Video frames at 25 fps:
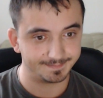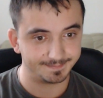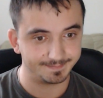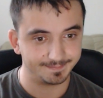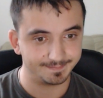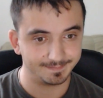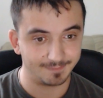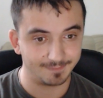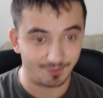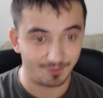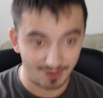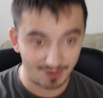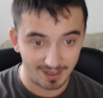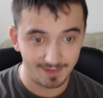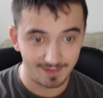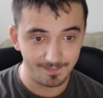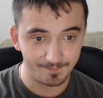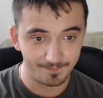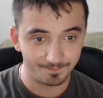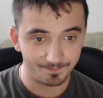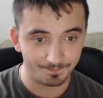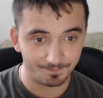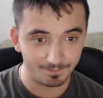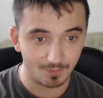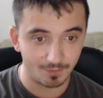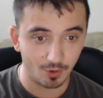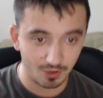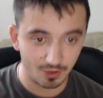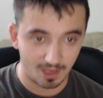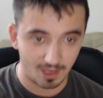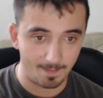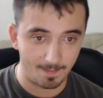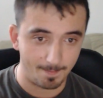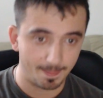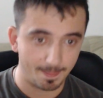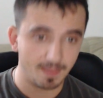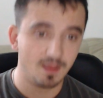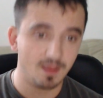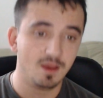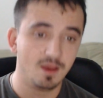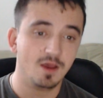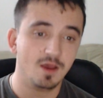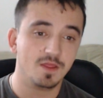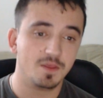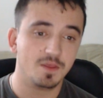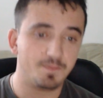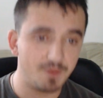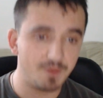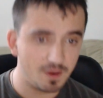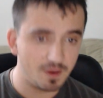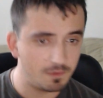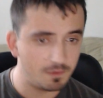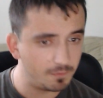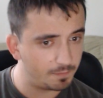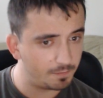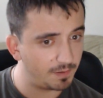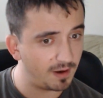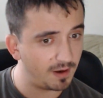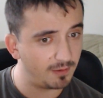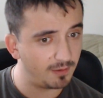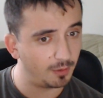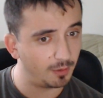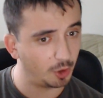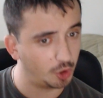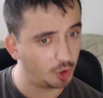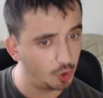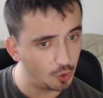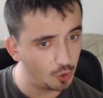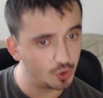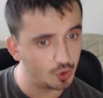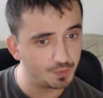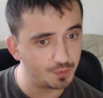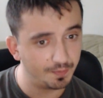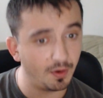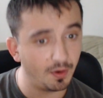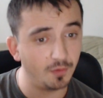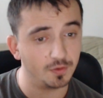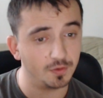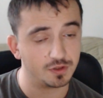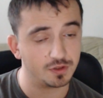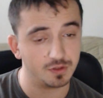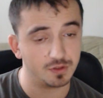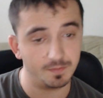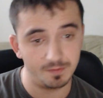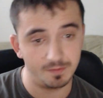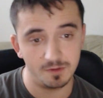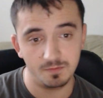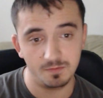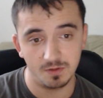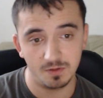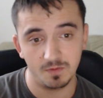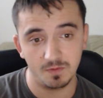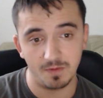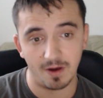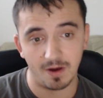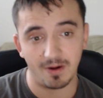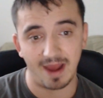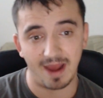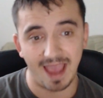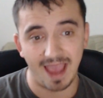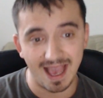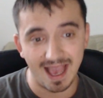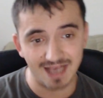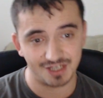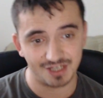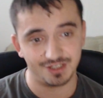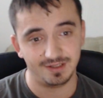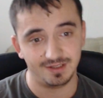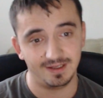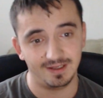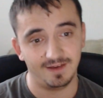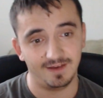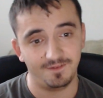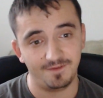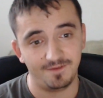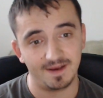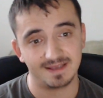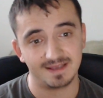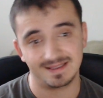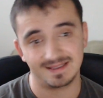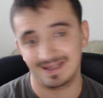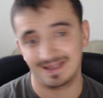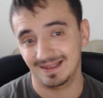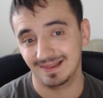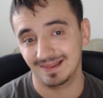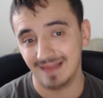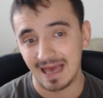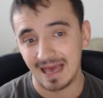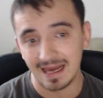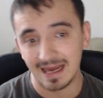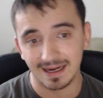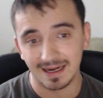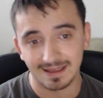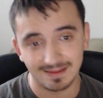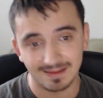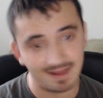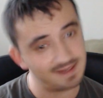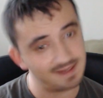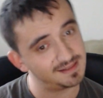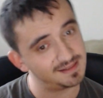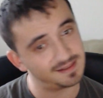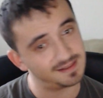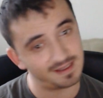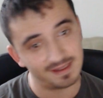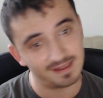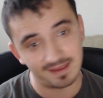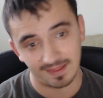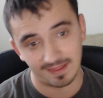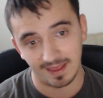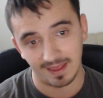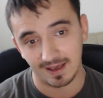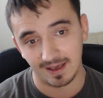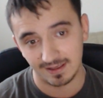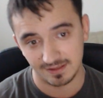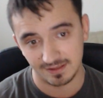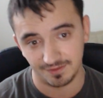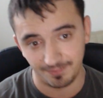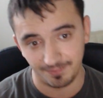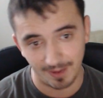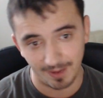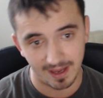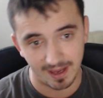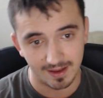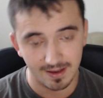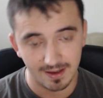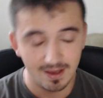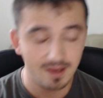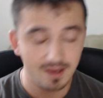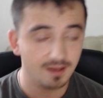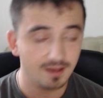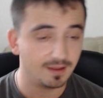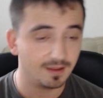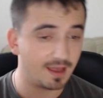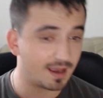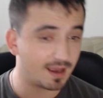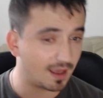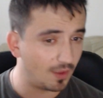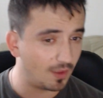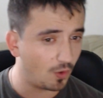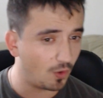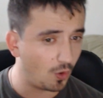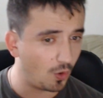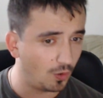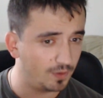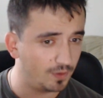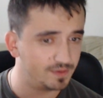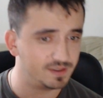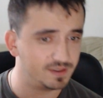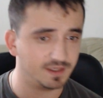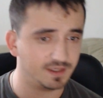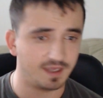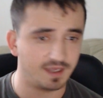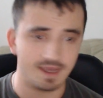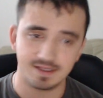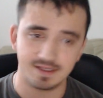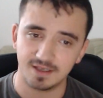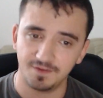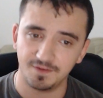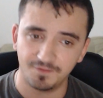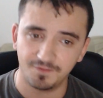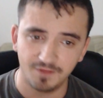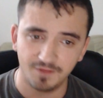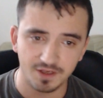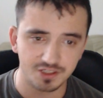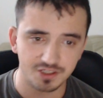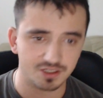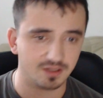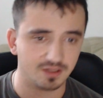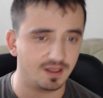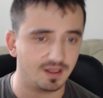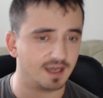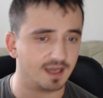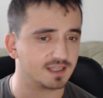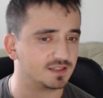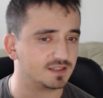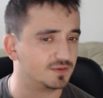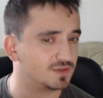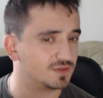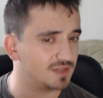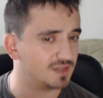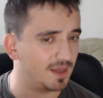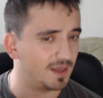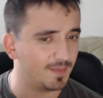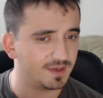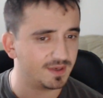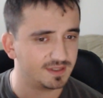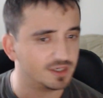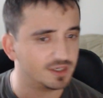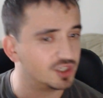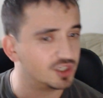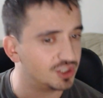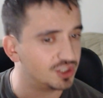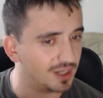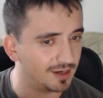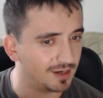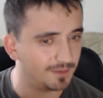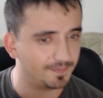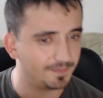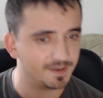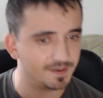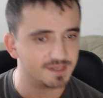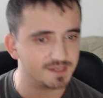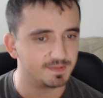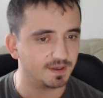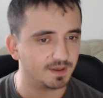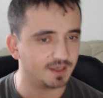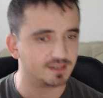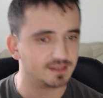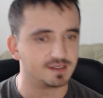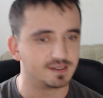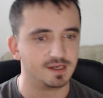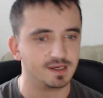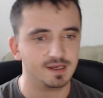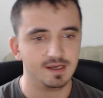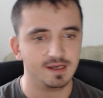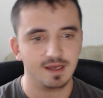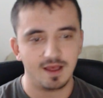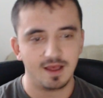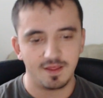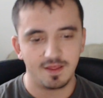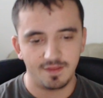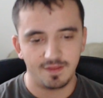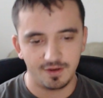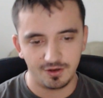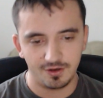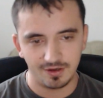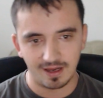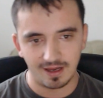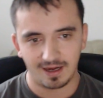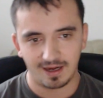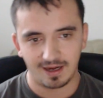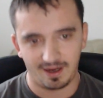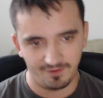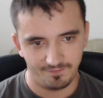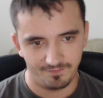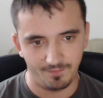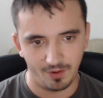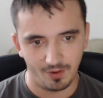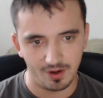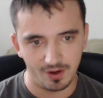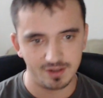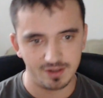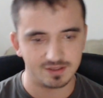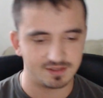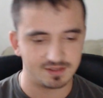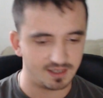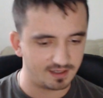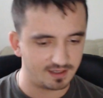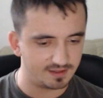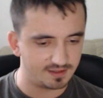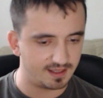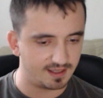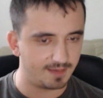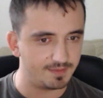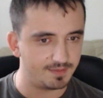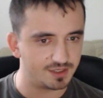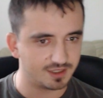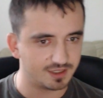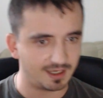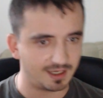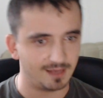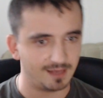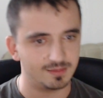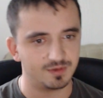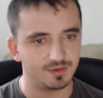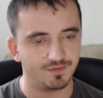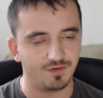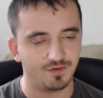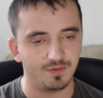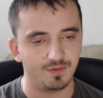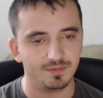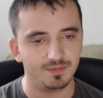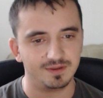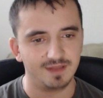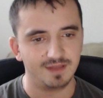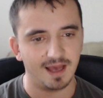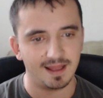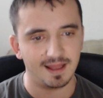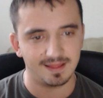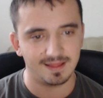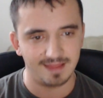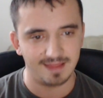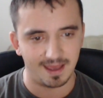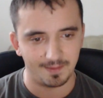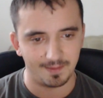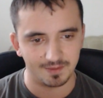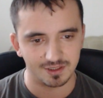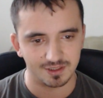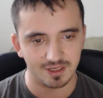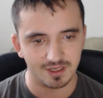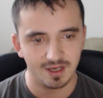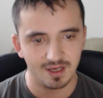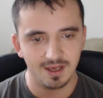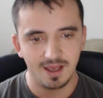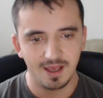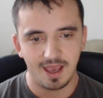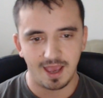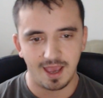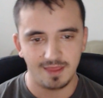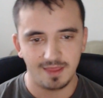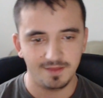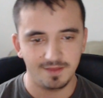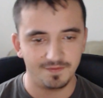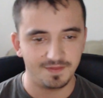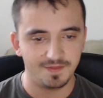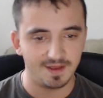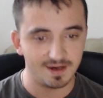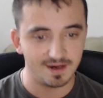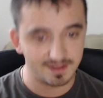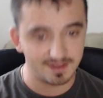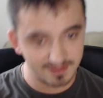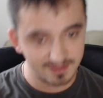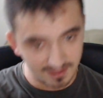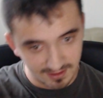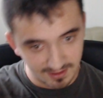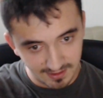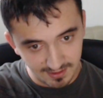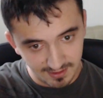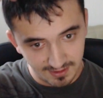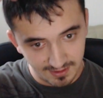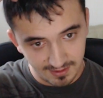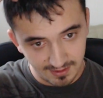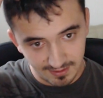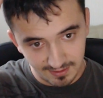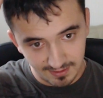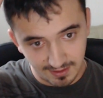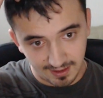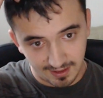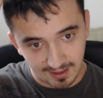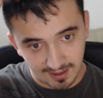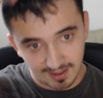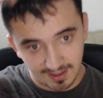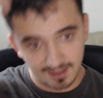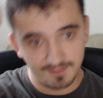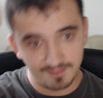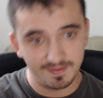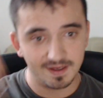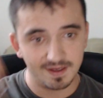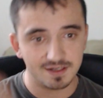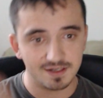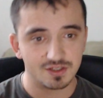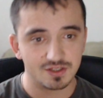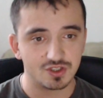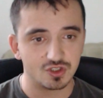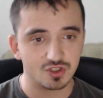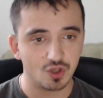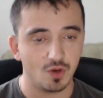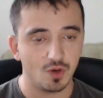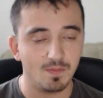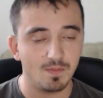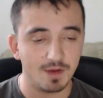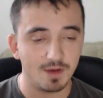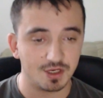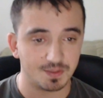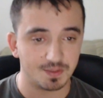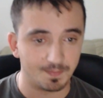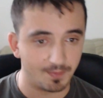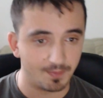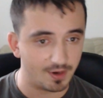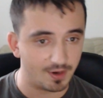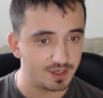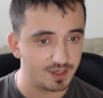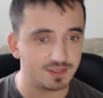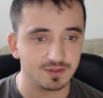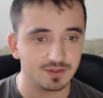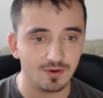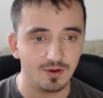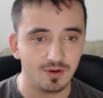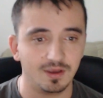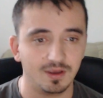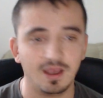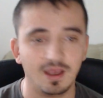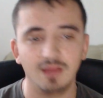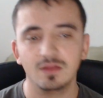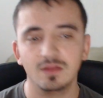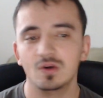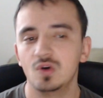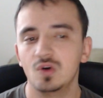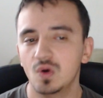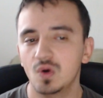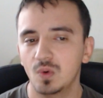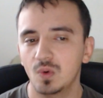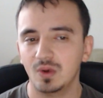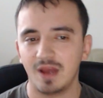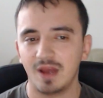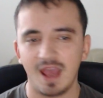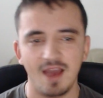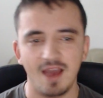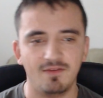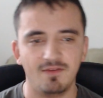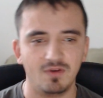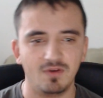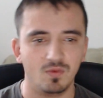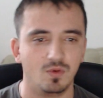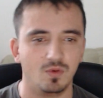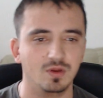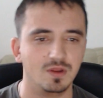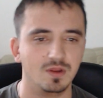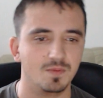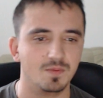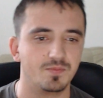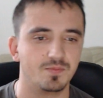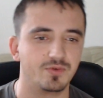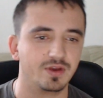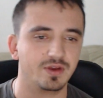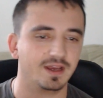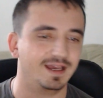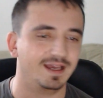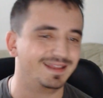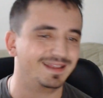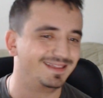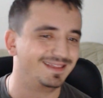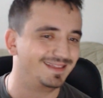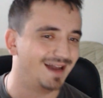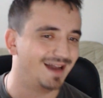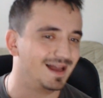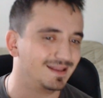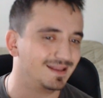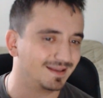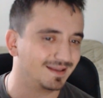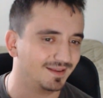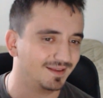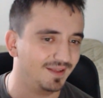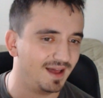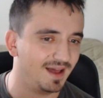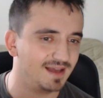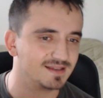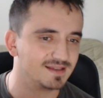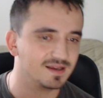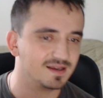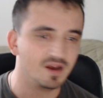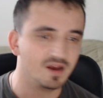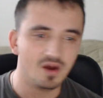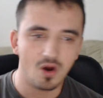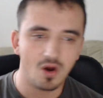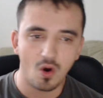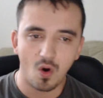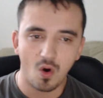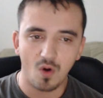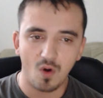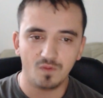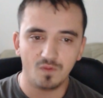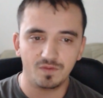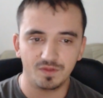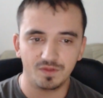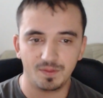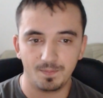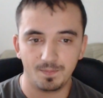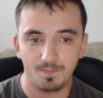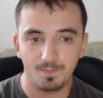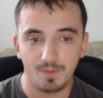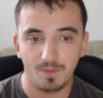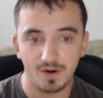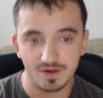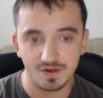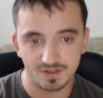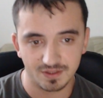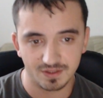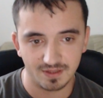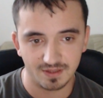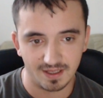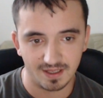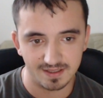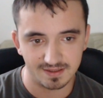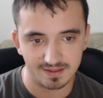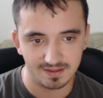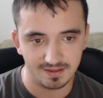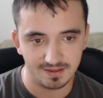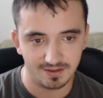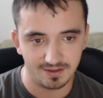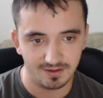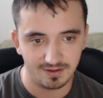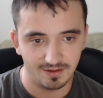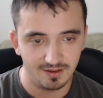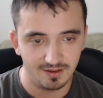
ready? Okay. The PvP power, a huge bonus to PvP power, actually affects a lot of classes in a negative way. Like Unholy Decays, Affliction Lux, to some extent Shadow Priest, because they do not have burst, their damage comes from dot damage. And if there's so much burst going on, who would ever want to bring a dot class over the burst class in a